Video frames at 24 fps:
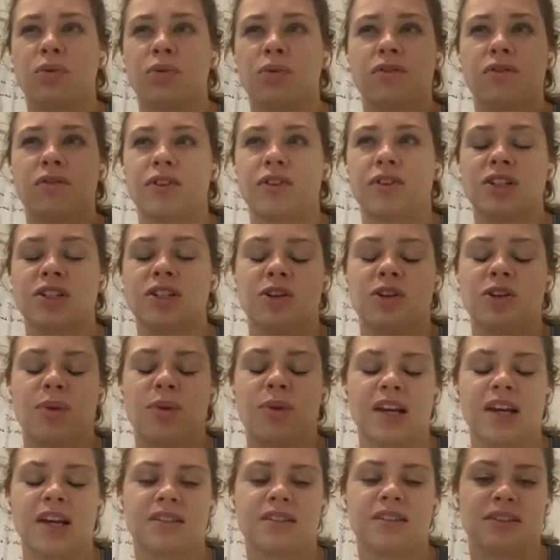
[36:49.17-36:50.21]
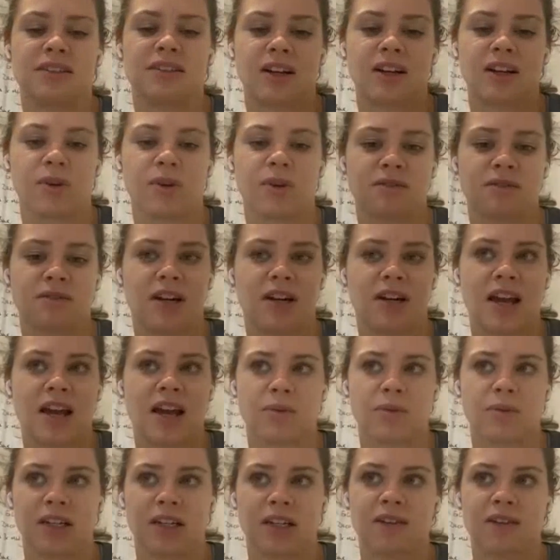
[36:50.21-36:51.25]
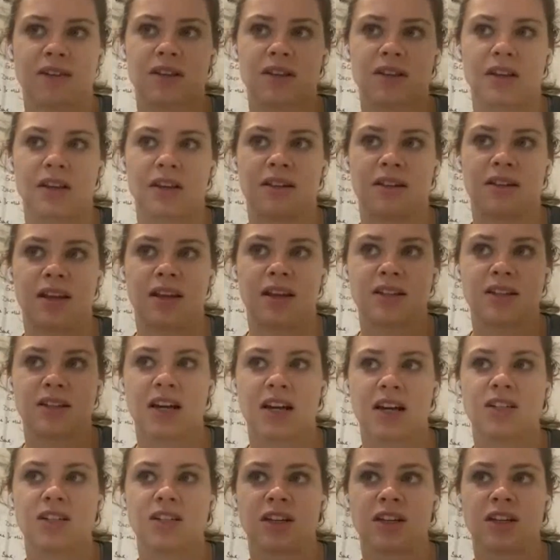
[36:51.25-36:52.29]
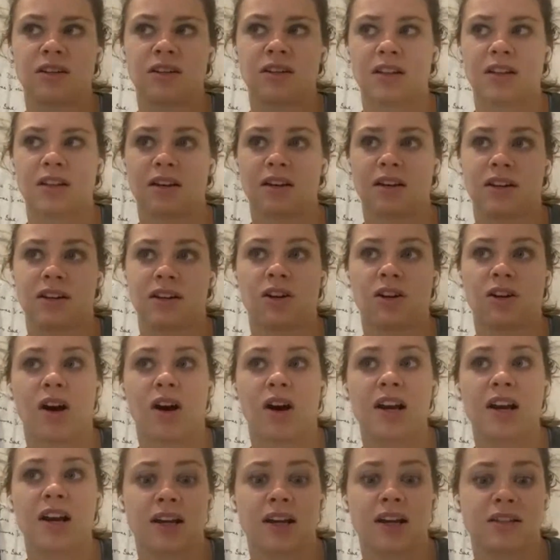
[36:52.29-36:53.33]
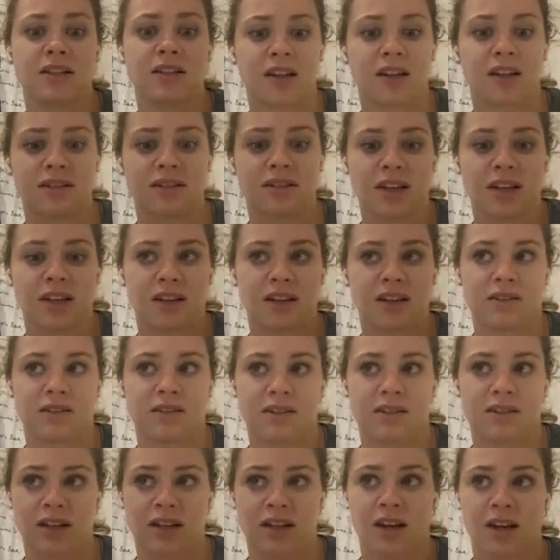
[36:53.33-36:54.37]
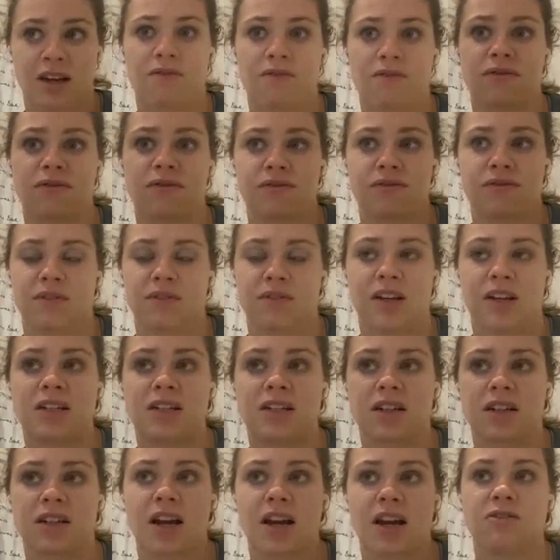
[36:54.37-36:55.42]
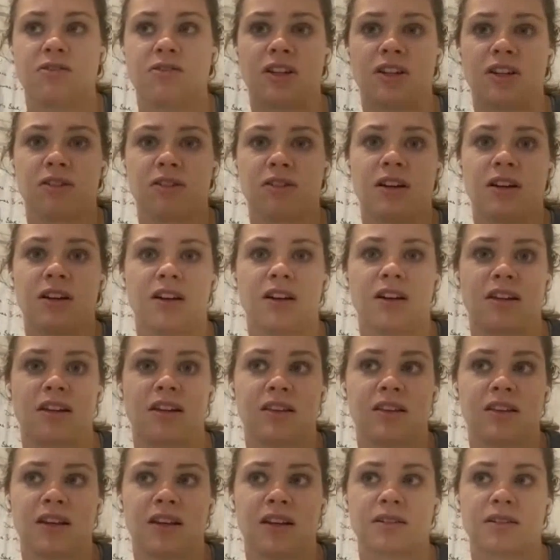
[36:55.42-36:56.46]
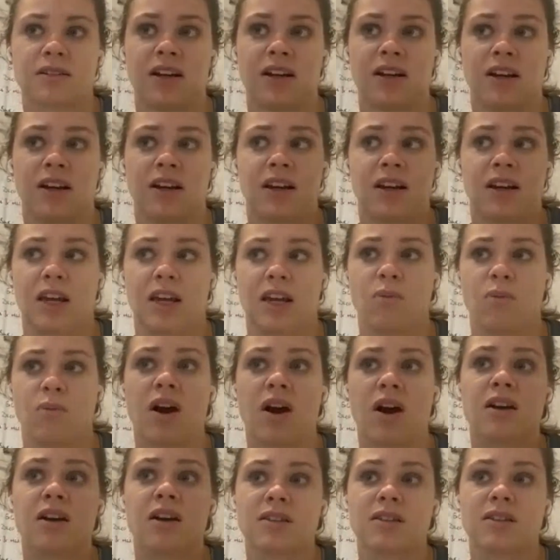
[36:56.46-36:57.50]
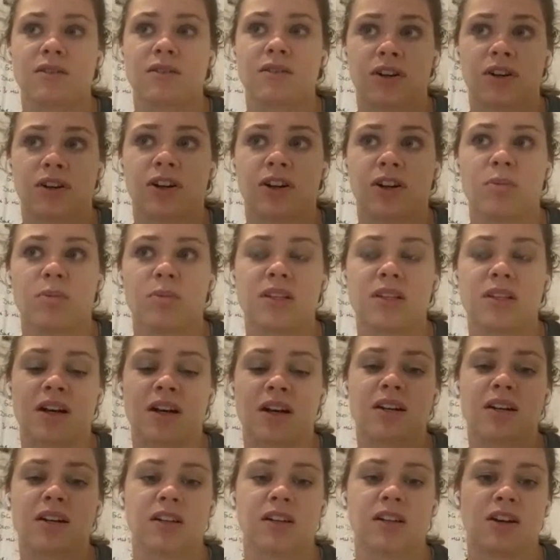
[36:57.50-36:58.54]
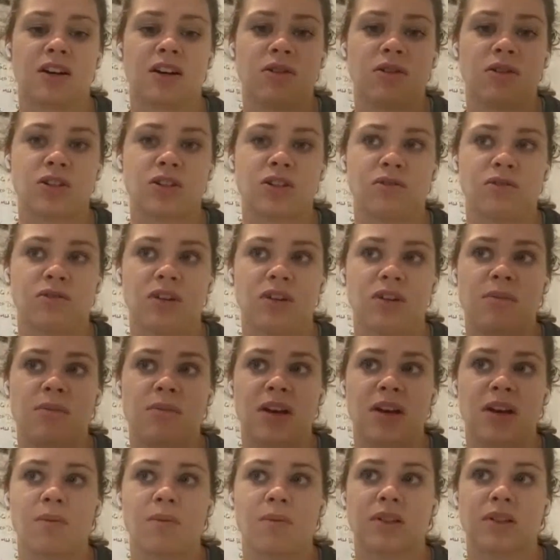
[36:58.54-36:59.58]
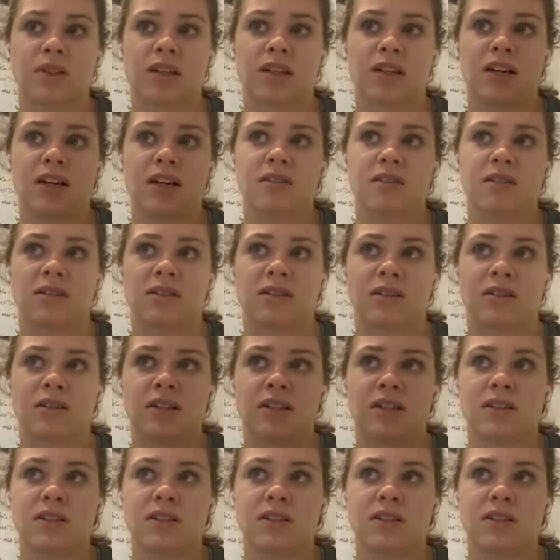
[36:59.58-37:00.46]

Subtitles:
had one foot in two places, and I wasn't really able to give it the attention that I'd like to give an intercounty career. And I think that it warrants, if you're going to be starting, you should really be able to